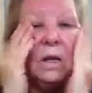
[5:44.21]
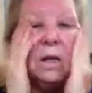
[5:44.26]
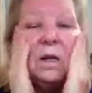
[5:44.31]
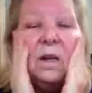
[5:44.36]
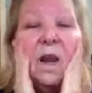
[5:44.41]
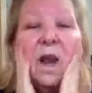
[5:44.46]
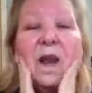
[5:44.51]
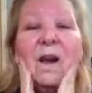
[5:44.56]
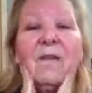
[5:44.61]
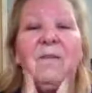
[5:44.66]

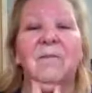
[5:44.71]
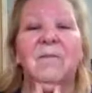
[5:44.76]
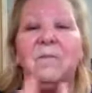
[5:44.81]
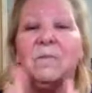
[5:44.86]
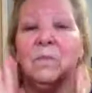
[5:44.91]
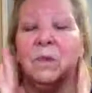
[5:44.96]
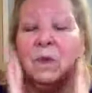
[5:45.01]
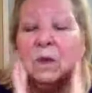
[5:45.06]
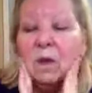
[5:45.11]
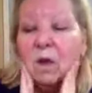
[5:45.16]
Now,
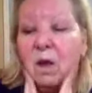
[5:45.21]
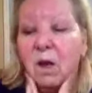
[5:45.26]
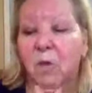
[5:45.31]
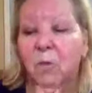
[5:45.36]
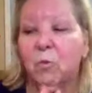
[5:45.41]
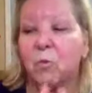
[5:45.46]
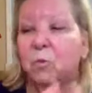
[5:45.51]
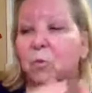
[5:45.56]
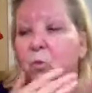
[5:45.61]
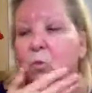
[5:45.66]

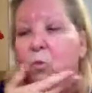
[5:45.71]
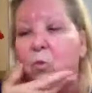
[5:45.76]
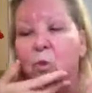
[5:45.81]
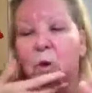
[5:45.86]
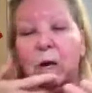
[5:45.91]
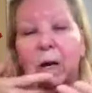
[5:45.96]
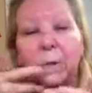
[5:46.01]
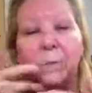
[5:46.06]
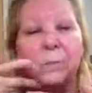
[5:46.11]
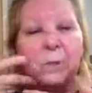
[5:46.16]

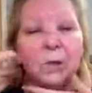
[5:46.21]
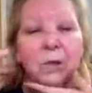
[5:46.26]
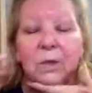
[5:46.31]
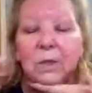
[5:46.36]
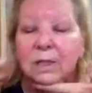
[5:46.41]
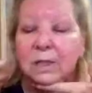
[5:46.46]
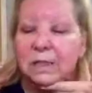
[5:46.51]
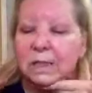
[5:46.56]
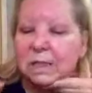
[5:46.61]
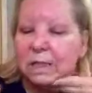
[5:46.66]
when I put
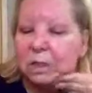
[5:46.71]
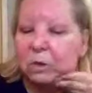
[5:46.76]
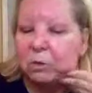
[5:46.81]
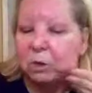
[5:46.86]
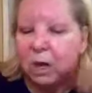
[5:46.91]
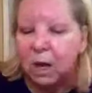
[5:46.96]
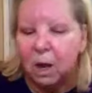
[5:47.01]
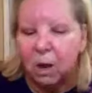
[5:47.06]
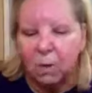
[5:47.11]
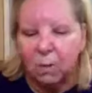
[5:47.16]
the silk
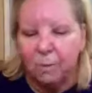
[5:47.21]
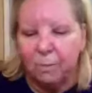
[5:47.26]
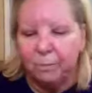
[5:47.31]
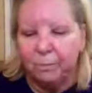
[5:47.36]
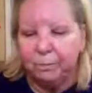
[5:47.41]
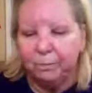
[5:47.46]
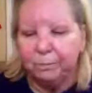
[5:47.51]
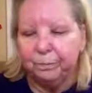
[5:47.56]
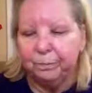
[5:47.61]
on,